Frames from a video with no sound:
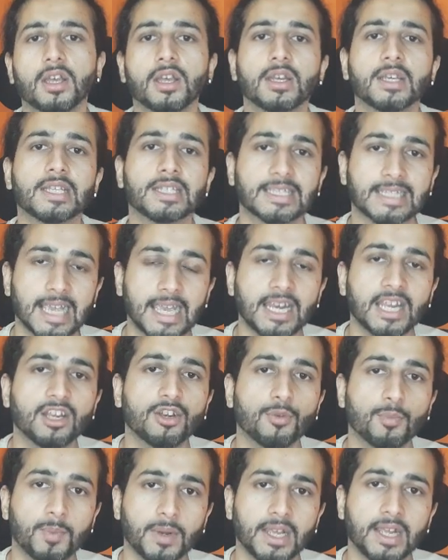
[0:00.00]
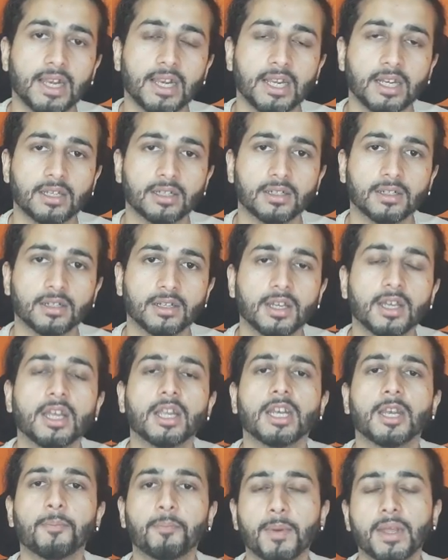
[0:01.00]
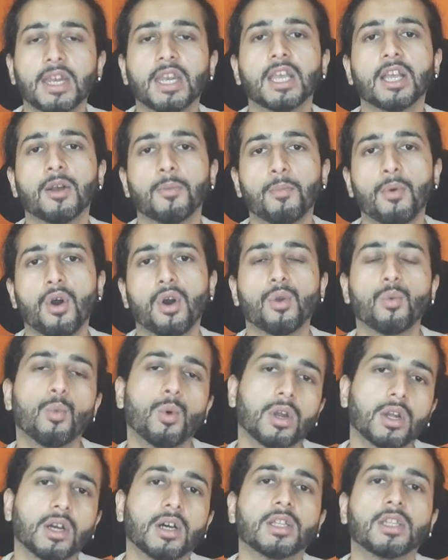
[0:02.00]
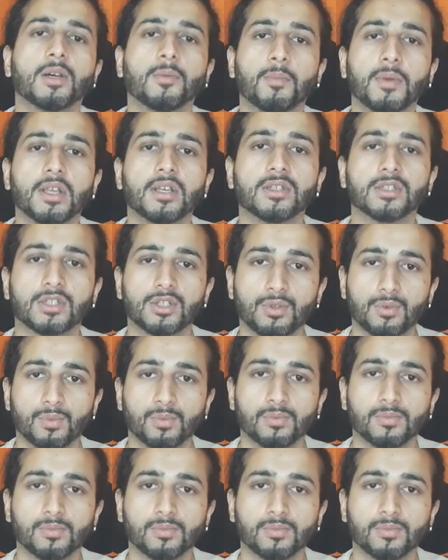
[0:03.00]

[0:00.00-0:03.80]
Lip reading: deciding to play later depending upon what other players do.